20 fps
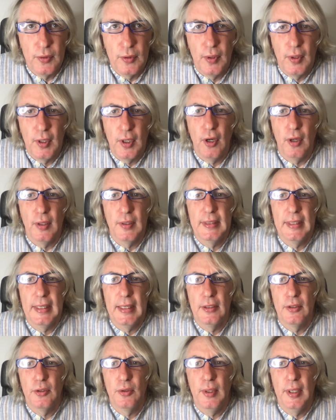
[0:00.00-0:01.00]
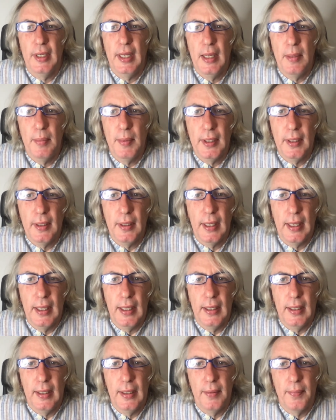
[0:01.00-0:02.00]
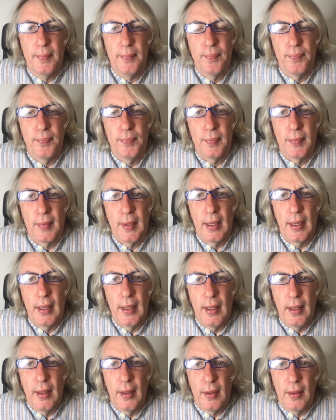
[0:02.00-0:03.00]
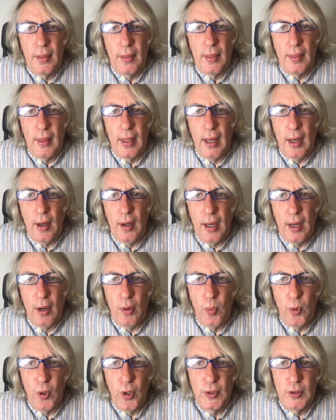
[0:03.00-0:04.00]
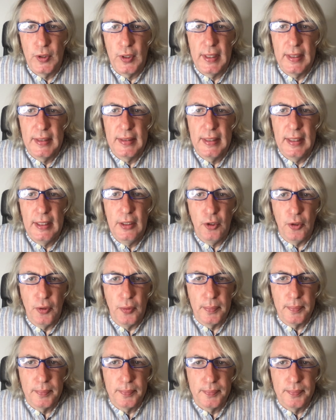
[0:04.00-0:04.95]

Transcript: to the context to enable uh, our, our, work to continue.